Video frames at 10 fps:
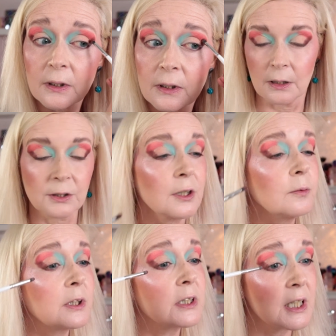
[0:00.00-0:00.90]
And I
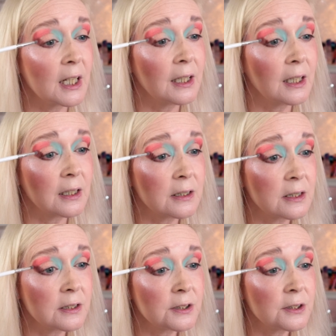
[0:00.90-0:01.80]
don't want to take it
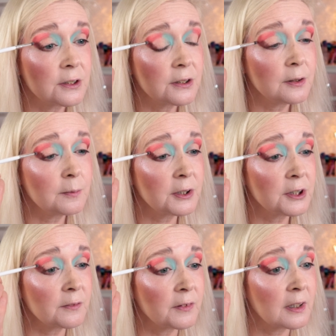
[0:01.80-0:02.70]
to too much
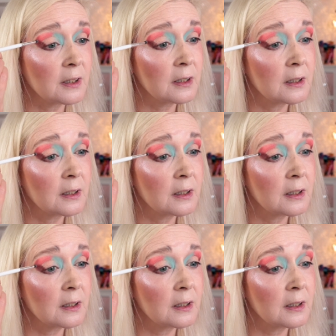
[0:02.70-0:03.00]
of a